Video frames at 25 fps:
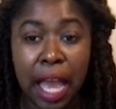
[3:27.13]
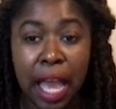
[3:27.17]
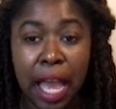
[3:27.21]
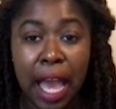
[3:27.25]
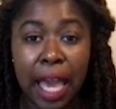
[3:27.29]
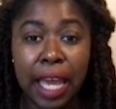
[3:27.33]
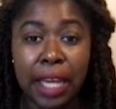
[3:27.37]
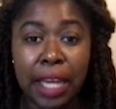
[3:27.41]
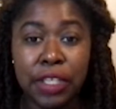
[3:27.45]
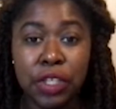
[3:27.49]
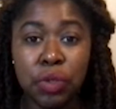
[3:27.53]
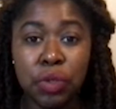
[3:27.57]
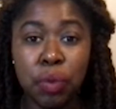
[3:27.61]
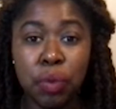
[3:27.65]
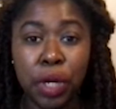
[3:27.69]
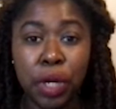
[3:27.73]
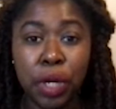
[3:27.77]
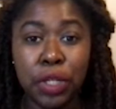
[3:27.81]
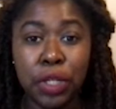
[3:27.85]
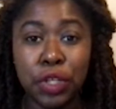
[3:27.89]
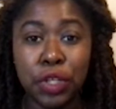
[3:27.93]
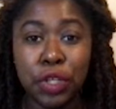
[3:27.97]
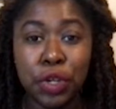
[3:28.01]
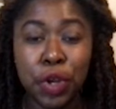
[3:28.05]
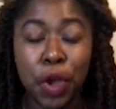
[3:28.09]
And I just
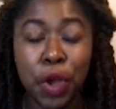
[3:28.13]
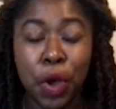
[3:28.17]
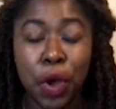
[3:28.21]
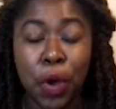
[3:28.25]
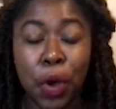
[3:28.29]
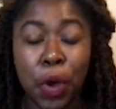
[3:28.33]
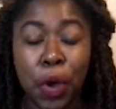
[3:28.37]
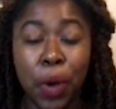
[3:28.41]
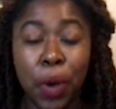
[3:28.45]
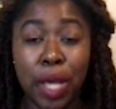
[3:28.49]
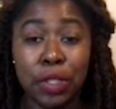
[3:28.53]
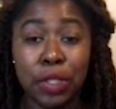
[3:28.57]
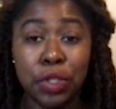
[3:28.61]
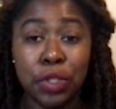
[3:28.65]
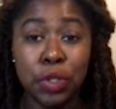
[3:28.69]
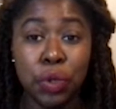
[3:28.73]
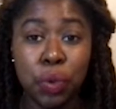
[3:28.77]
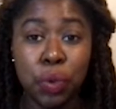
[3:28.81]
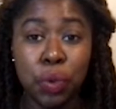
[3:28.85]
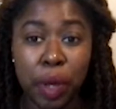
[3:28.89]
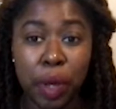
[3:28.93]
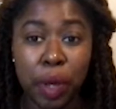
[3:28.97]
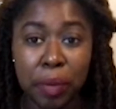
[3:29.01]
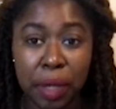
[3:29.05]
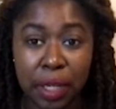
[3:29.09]
wanted to know, as
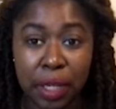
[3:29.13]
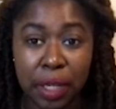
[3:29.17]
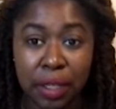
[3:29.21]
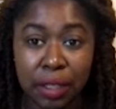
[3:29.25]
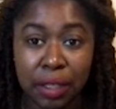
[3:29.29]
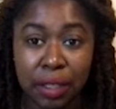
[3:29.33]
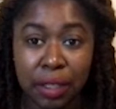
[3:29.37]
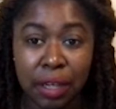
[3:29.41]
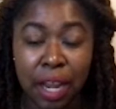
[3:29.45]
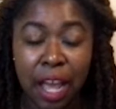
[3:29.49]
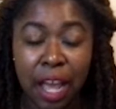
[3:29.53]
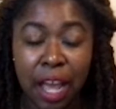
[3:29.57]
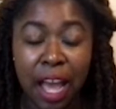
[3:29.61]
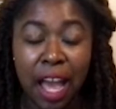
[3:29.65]
two women